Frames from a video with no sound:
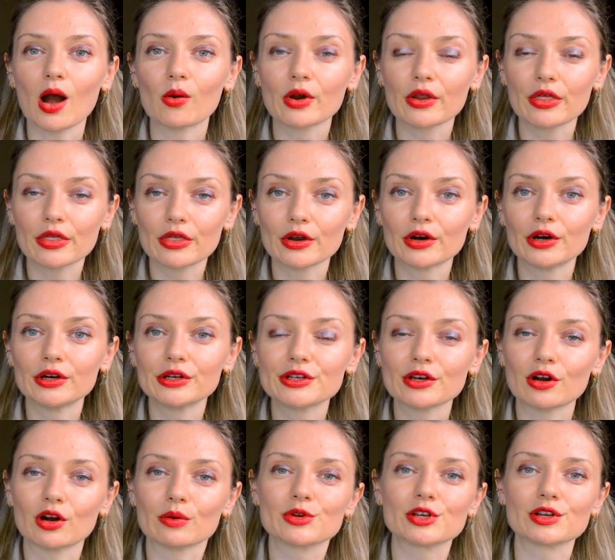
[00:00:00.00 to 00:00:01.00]
Our third
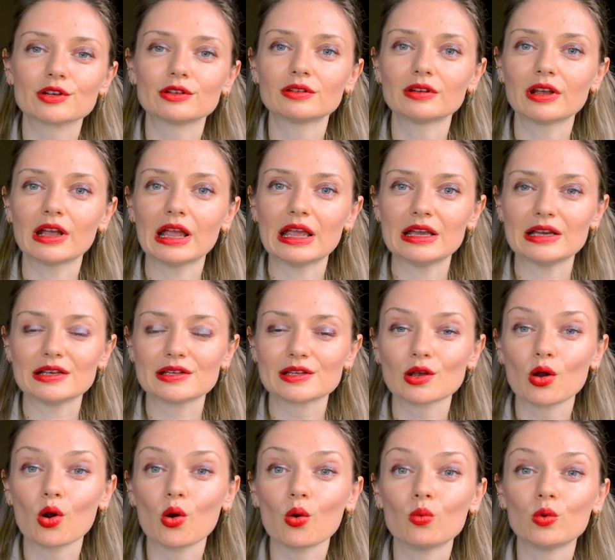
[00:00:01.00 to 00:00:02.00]
option
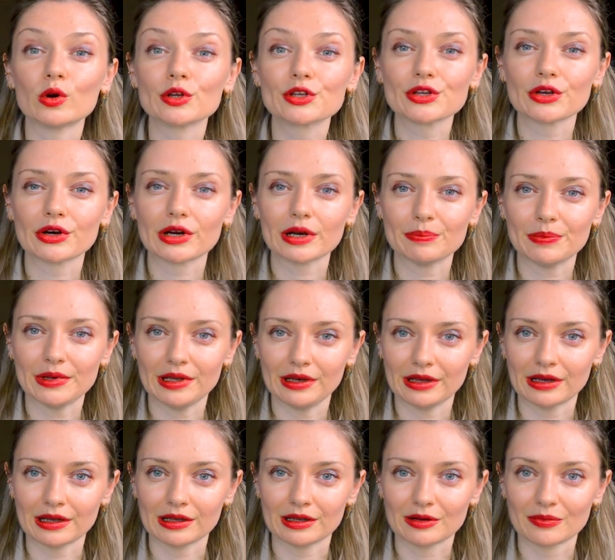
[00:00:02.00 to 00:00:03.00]
is, what's your
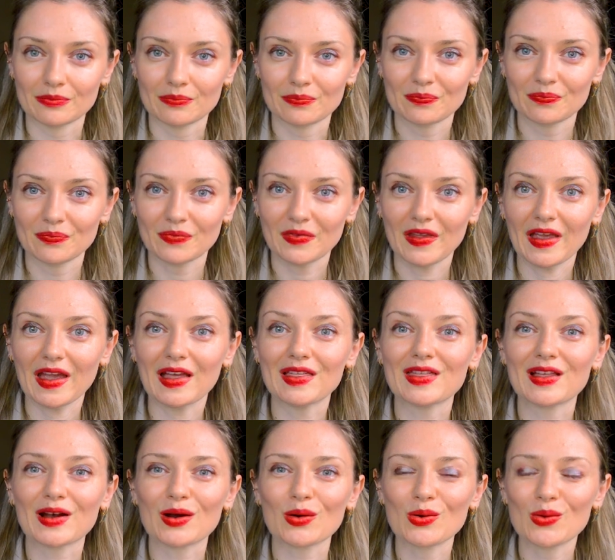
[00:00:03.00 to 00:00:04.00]
opinion? And
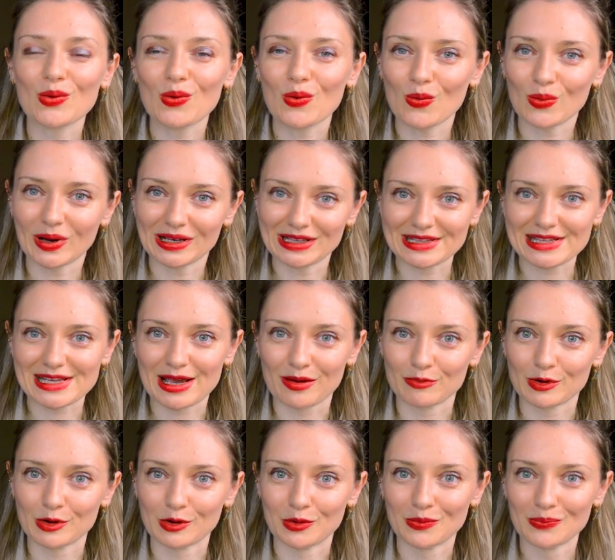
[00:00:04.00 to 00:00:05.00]
now, one
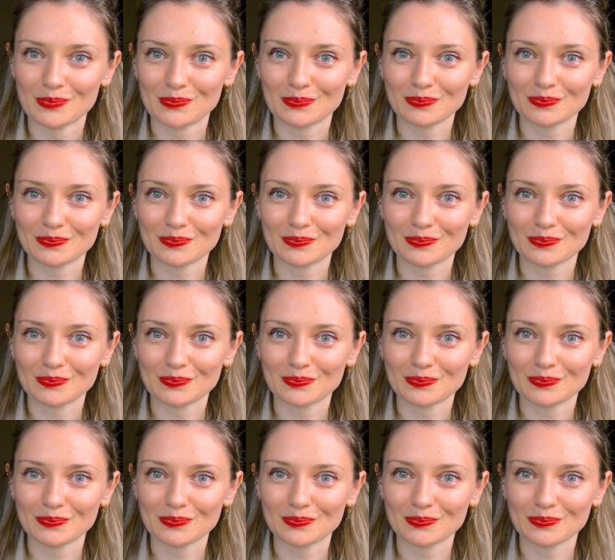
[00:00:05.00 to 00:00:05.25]
example.